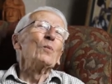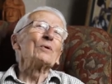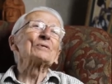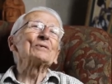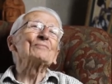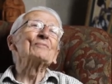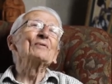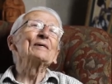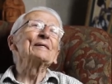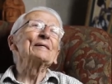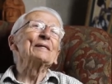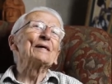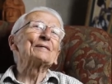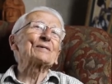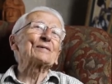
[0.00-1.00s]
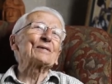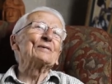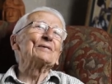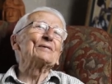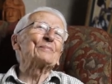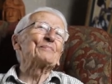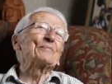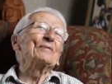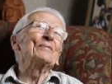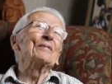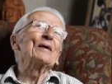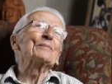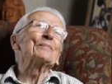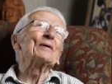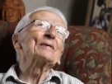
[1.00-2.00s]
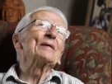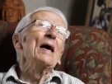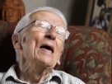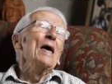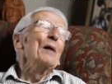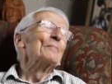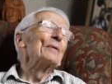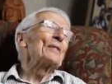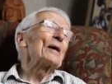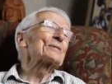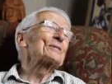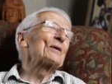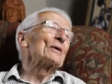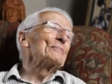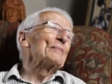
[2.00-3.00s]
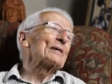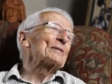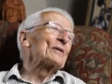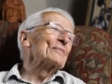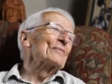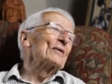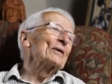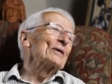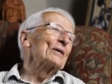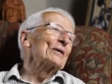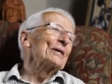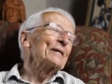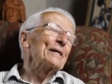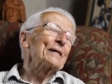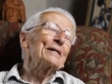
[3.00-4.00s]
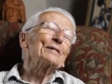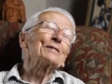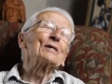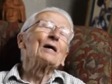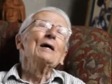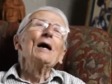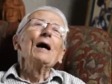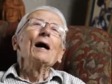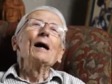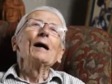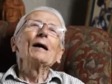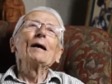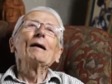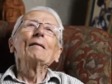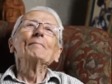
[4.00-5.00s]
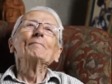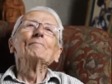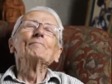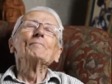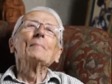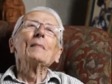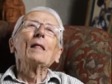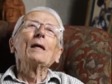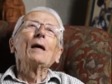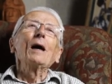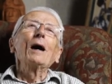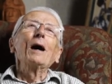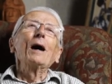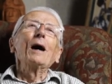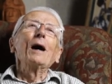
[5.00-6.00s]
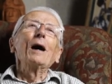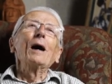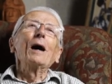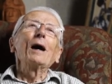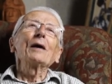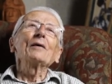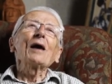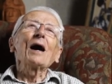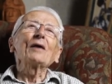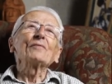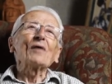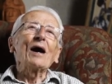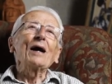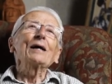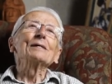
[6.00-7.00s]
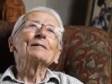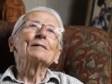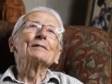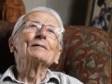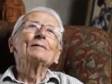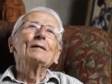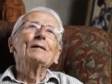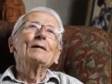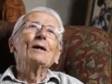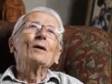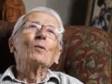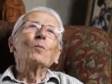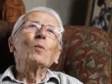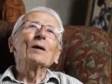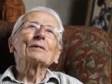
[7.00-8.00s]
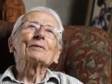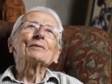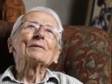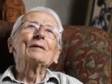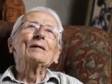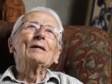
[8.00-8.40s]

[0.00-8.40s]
was it really necessary to print that one? But that's going back to the very early days. Mm. Um, I have had one